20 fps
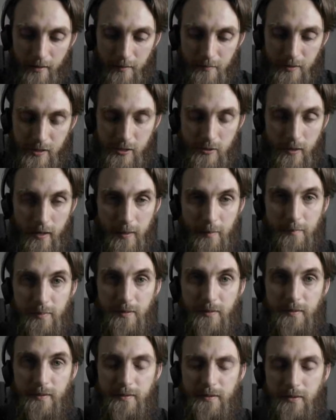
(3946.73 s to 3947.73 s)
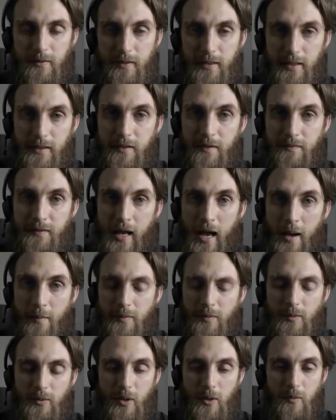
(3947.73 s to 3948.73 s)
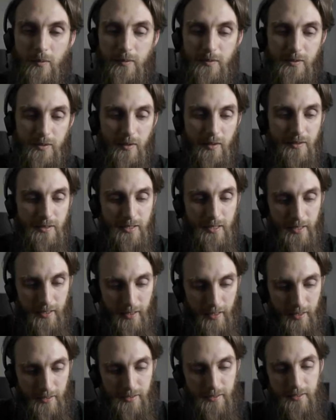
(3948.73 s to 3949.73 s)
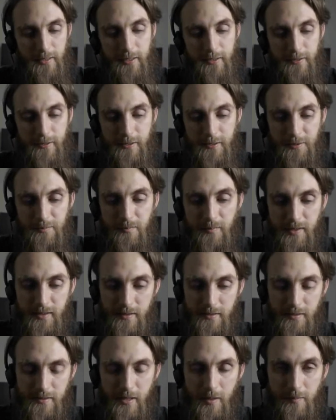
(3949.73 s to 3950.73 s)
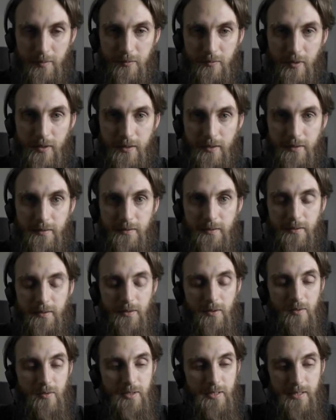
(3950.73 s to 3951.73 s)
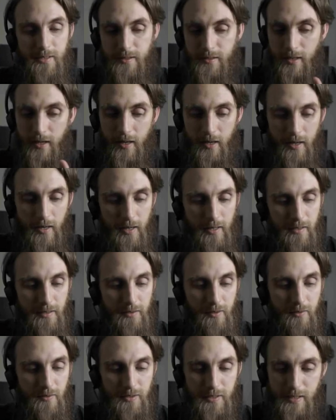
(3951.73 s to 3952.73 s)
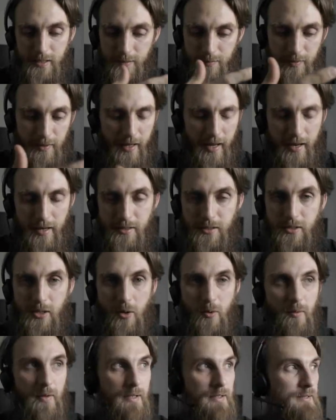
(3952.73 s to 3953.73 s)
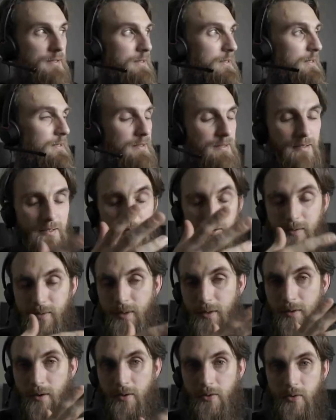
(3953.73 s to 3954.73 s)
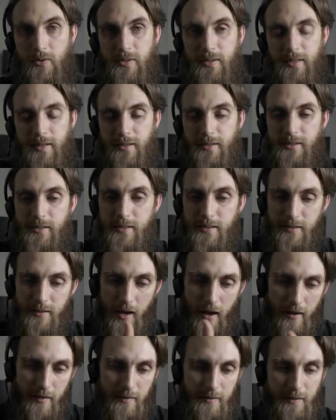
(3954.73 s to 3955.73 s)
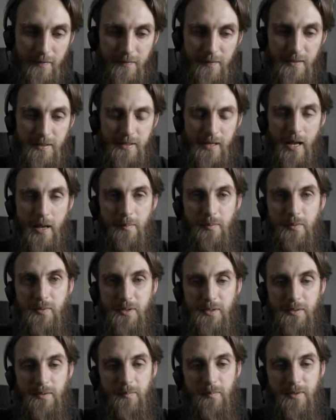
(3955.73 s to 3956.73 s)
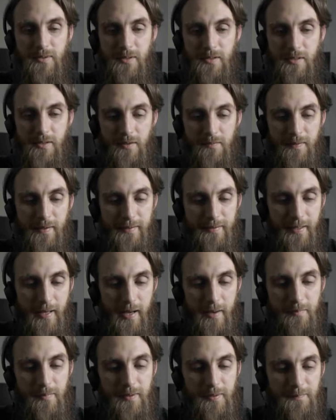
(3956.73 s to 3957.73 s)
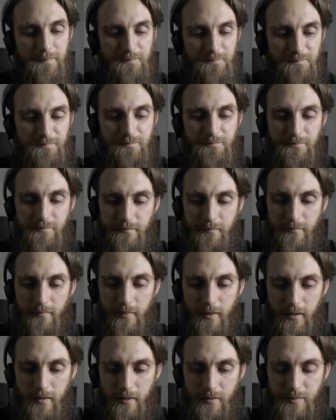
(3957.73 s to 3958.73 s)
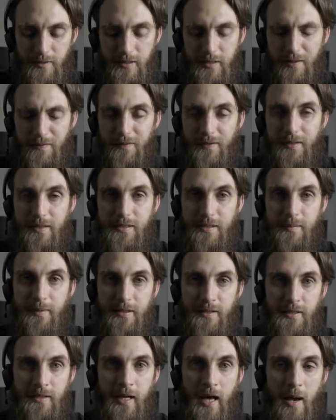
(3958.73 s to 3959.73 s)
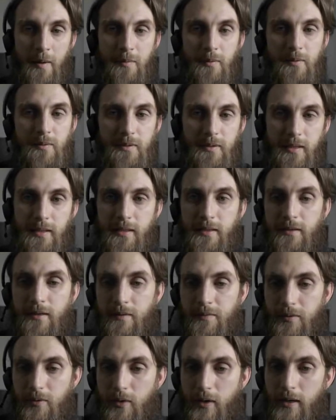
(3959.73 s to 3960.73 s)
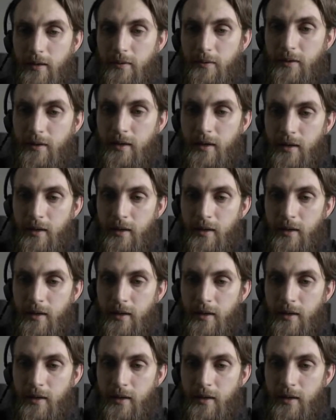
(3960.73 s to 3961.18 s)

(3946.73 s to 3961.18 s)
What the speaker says: Just trying to build, get enough capital going so that she can actually get this business up and running. She's began sewing. She's done all those things. She's gotten different samples and a bunch of stuff like that, but she definitely needs some extra capital to get it off the ground.